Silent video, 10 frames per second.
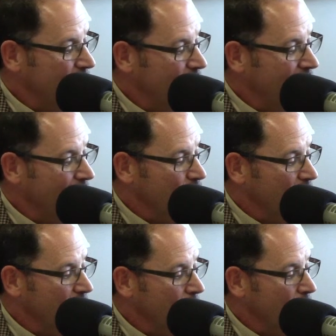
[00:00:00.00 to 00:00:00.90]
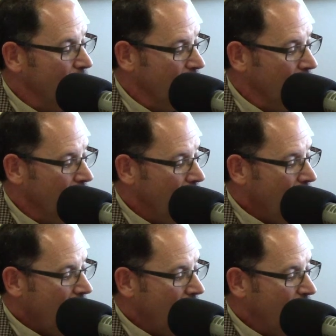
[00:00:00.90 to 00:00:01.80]
It's Valerie
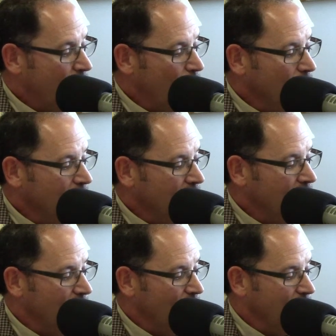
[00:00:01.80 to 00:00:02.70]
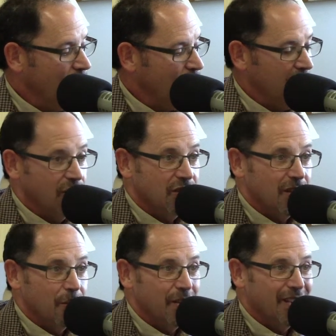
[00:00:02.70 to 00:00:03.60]
Bono of Golden Cannoli
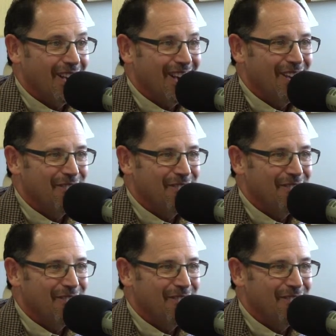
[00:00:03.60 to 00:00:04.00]
Shells Company.